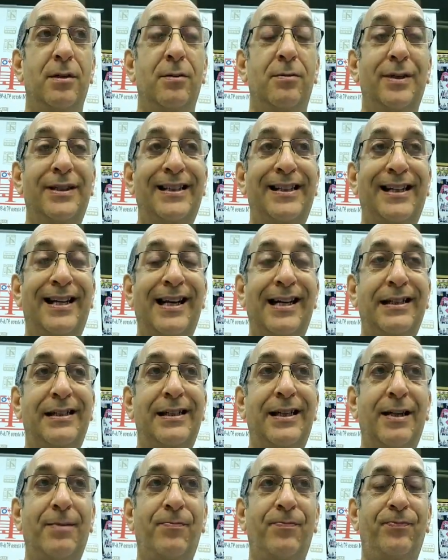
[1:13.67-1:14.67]
what's the guy's
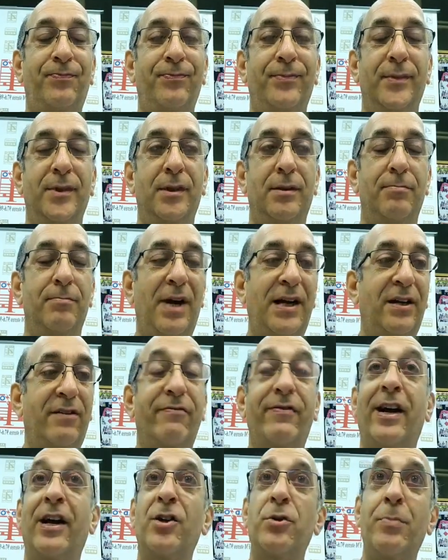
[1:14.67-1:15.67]
name? Michael
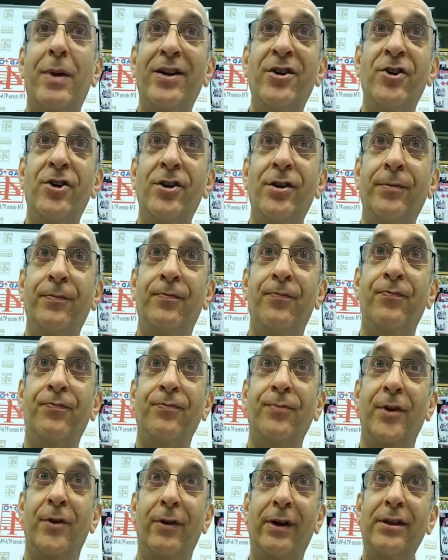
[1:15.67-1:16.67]
Fassbender.
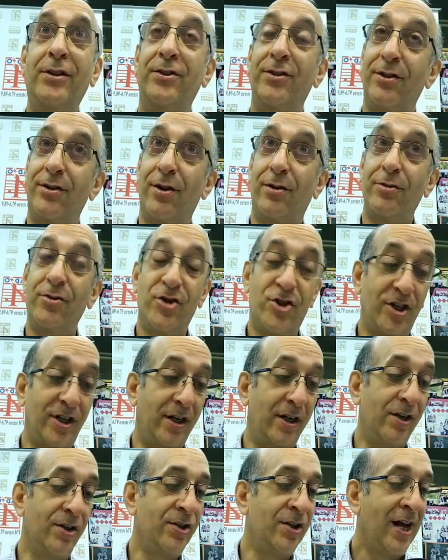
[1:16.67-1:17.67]
Mm-hmm. Right, so you know who
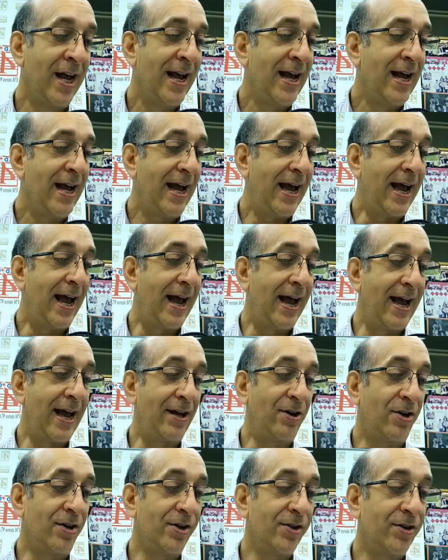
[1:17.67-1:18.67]
she is.
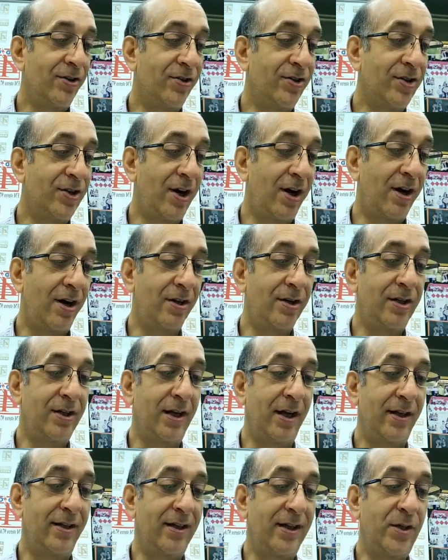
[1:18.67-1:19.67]
And also stars
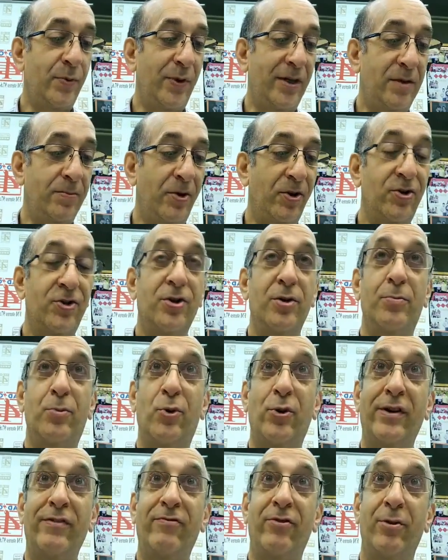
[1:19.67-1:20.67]
uh, this week's poster
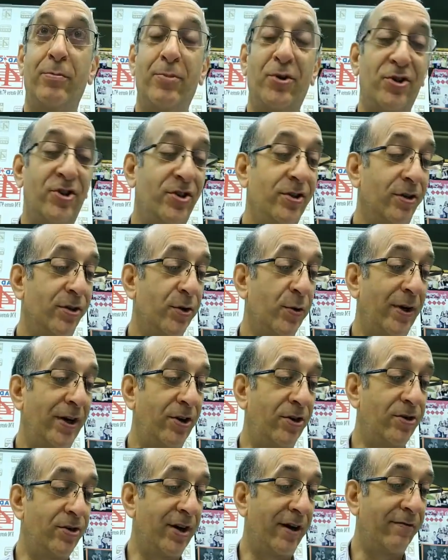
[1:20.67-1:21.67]
boy for personal
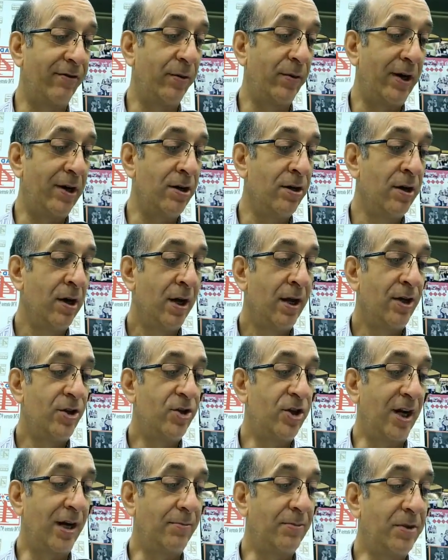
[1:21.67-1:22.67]
trainers everywhere,
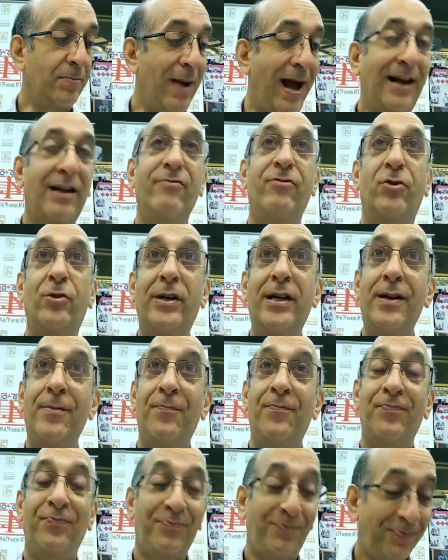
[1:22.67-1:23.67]
James McAvoy.
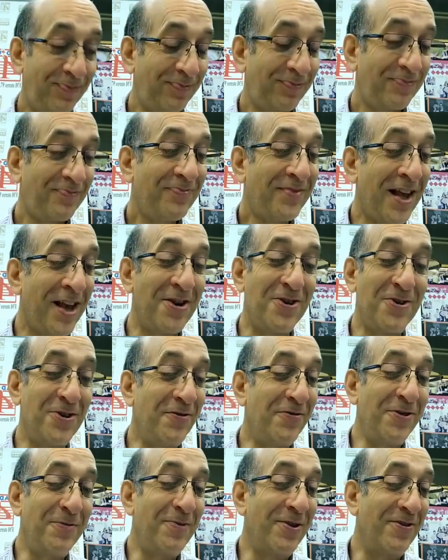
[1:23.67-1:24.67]
I don't know
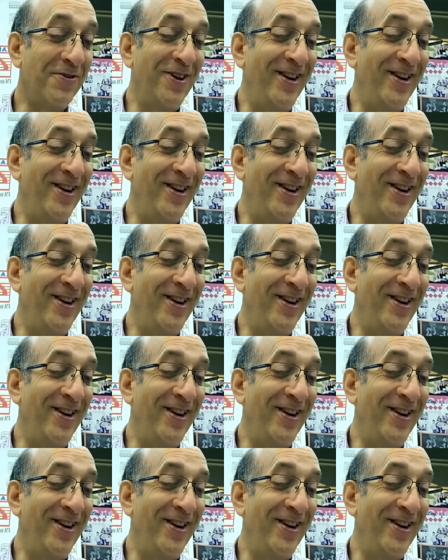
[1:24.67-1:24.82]
if you've been